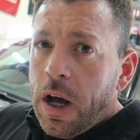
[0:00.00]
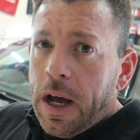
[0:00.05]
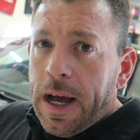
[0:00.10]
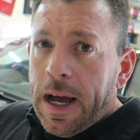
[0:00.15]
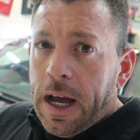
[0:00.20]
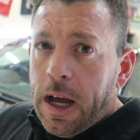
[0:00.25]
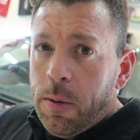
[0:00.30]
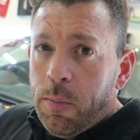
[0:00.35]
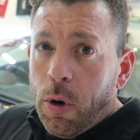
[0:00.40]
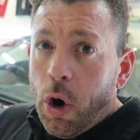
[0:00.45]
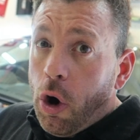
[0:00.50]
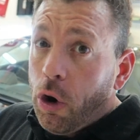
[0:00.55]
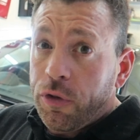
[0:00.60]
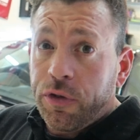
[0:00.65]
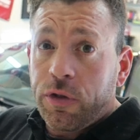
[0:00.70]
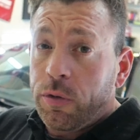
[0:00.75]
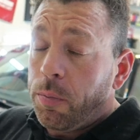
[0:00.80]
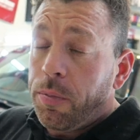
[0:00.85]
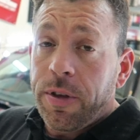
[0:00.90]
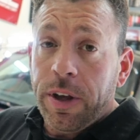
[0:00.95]
um, or
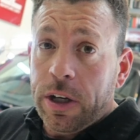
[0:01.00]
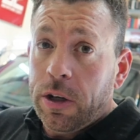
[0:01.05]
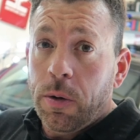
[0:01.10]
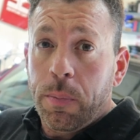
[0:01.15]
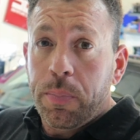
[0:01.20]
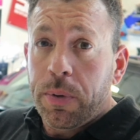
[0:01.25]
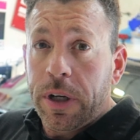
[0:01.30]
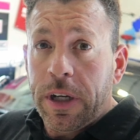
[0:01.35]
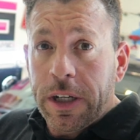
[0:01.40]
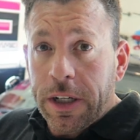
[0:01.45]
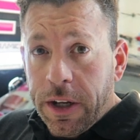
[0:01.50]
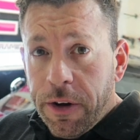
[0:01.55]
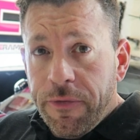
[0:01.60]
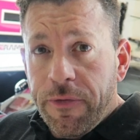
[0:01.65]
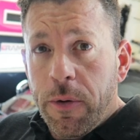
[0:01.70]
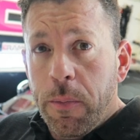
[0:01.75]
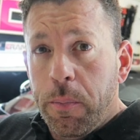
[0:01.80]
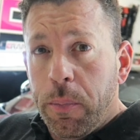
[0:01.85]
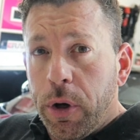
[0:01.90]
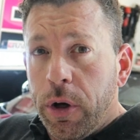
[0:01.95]
something completely
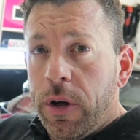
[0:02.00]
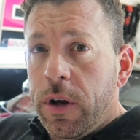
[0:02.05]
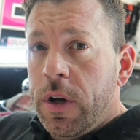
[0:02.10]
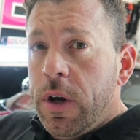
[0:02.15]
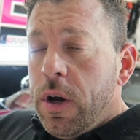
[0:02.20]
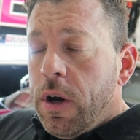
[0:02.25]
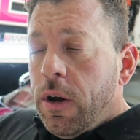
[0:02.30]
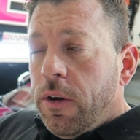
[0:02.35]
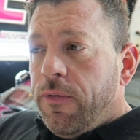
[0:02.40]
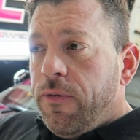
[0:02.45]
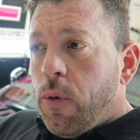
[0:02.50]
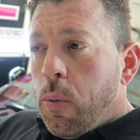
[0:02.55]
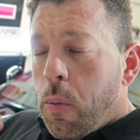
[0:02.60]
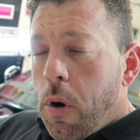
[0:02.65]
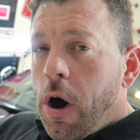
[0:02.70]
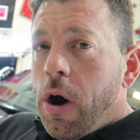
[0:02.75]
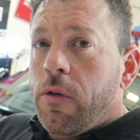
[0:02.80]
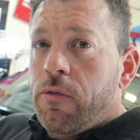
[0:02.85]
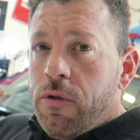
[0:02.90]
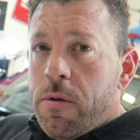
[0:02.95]
different, but from
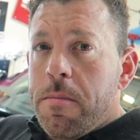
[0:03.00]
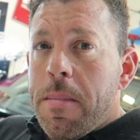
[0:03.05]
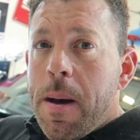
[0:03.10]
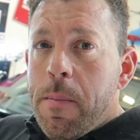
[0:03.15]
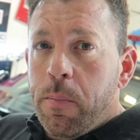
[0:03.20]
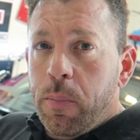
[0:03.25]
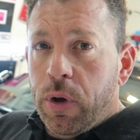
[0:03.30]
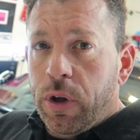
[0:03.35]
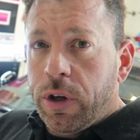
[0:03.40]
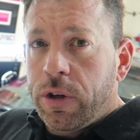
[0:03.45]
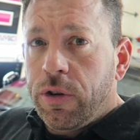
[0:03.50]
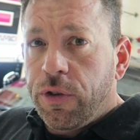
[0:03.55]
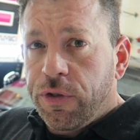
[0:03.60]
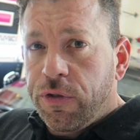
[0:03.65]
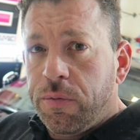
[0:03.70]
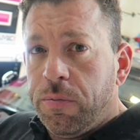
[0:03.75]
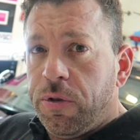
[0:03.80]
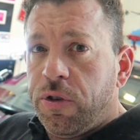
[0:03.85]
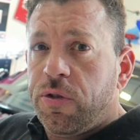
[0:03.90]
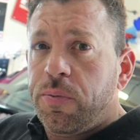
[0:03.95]
what I remember, the
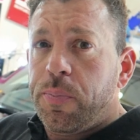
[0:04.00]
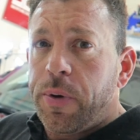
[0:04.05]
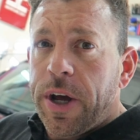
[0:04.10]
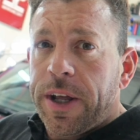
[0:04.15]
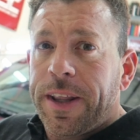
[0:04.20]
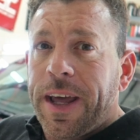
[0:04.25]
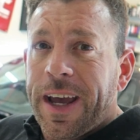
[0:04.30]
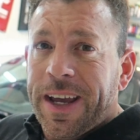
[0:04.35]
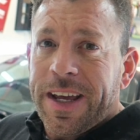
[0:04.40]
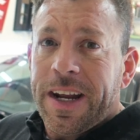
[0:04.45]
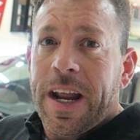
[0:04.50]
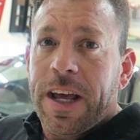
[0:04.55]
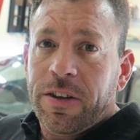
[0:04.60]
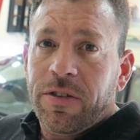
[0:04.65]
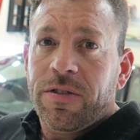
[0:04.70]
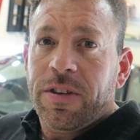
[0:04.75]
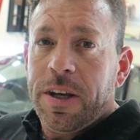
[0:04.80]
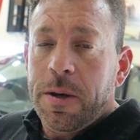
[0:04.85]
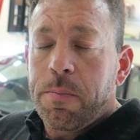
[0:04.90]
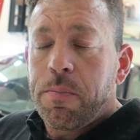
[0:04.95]
customer sprayed like
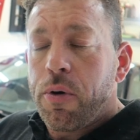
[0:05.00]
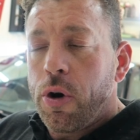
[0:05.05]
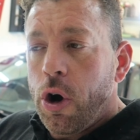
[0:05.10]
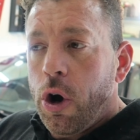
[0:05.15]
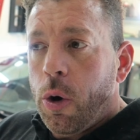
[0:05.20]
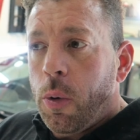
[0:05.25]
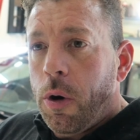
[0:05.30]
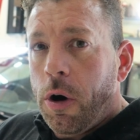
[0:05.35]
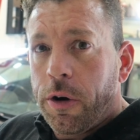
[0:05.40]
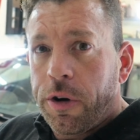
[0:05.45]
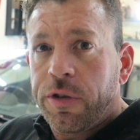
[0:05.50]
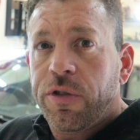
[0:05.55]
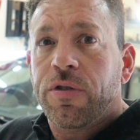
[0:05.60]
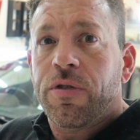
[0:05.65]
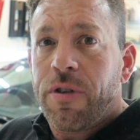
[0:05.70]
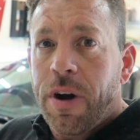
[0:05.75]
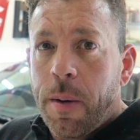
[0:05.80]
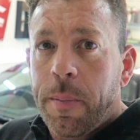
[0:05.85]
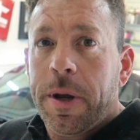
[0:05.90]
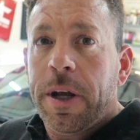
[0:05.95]
an SC Pro or a
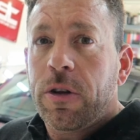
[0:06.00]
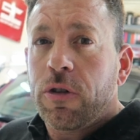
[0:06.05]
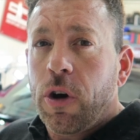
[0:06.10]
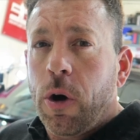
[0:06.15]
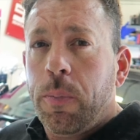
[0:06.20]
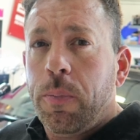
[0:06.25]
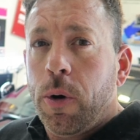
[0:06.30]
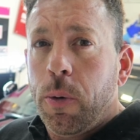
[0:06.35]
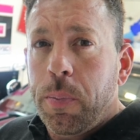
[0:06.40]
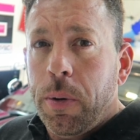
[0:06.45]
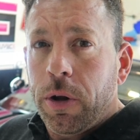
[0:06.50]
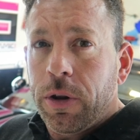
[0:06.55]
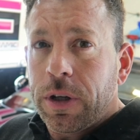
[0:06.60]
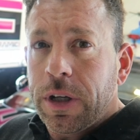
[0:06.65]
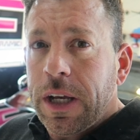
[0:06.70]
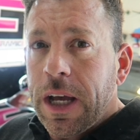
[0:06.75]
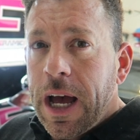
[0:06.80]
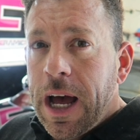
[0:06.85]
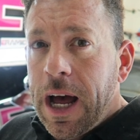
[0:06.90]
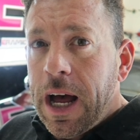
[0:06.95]
ceramic top-up on
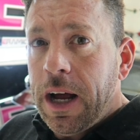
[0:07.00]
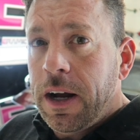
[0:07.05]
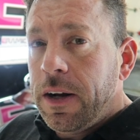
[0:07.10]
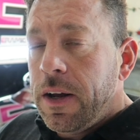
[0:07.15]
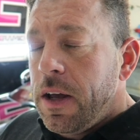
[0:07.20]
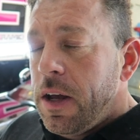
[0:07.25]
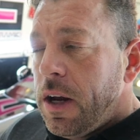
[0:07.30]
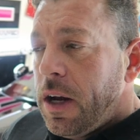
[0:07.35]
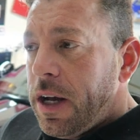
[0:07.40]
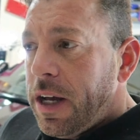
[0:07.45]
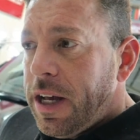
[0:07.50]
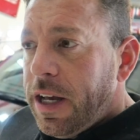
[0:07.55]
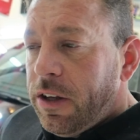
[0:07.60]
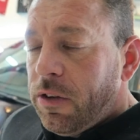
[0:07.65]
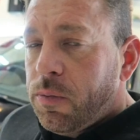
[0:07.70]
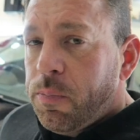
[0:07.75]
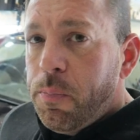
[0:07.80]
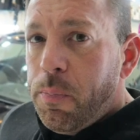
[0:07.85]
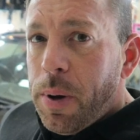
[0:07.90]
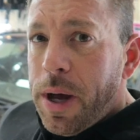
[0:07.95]
the car.
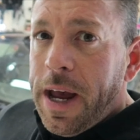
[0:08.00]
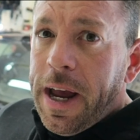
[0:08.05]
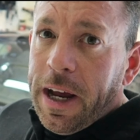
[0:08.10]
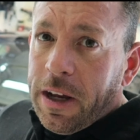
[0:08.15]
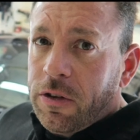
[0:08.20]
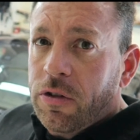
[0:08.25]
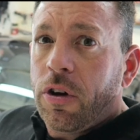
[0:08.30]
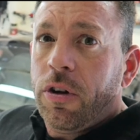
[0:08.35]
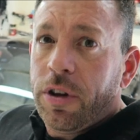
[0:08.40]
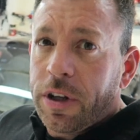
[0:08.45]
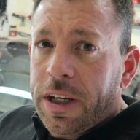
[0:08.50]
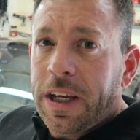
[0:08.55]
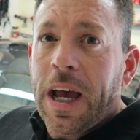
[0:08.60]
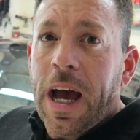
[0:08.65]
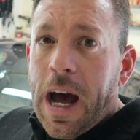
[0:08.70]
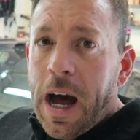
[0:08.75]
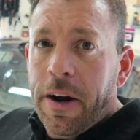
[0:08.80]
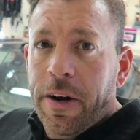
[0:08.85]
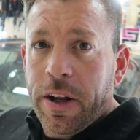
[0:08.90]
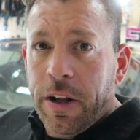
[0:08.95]
It's baked on the
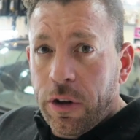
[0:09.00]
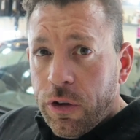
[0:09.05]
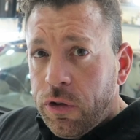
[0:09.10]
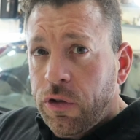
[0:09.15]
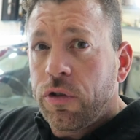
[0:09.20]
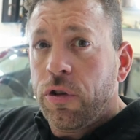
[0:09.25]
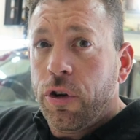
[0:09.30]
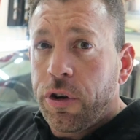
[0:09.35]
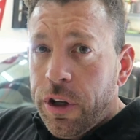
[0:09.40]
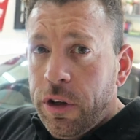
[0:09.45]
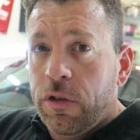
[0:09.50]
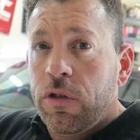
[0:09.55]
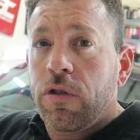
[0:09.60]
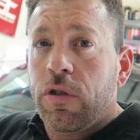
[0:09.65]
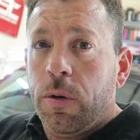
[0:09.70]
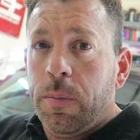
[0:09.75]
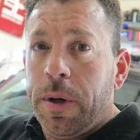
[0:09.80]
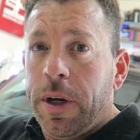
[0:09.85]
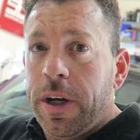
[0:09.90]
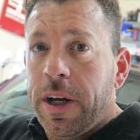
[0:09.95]
car in the sun in
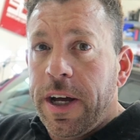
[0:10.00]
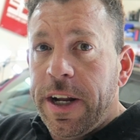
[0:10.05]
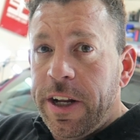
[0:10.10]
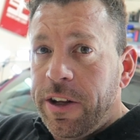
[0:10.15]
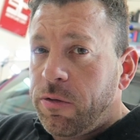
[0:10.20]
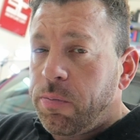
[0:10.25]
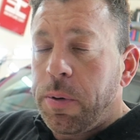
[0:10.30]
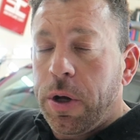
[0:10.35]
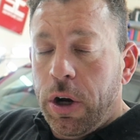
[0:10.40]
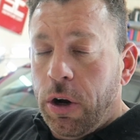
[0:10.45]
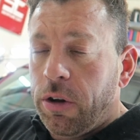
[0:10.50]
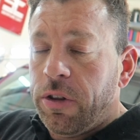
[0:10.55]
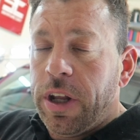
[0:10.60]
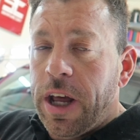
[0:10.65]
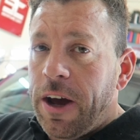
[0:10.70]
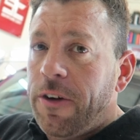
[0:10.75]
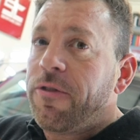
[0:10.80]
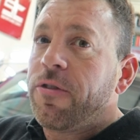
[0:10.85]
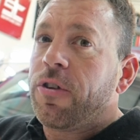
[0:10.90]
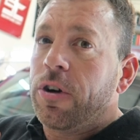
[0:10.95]
summer and it's been on
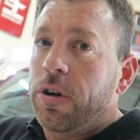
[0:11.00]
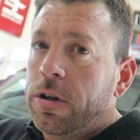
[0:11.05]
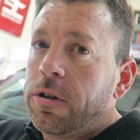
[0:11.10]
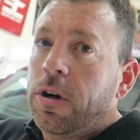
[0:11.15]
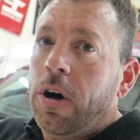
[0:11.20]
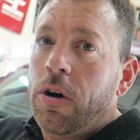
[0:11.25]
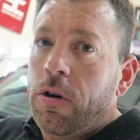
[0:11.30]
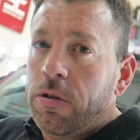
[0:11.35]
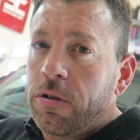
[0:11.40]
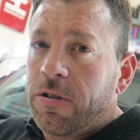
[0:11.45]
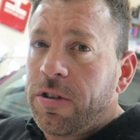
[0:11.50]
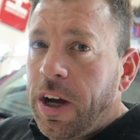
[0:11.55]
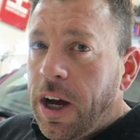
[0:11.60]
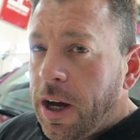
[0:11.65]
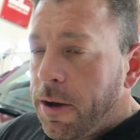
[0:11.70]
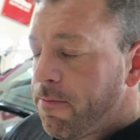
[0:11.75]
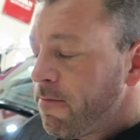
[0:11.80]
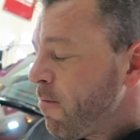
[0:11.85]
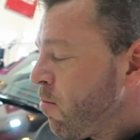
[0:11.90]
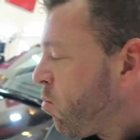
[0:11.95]
there for a long
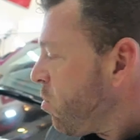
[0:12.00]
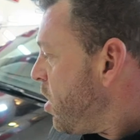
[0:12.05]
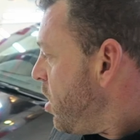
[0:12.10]
time.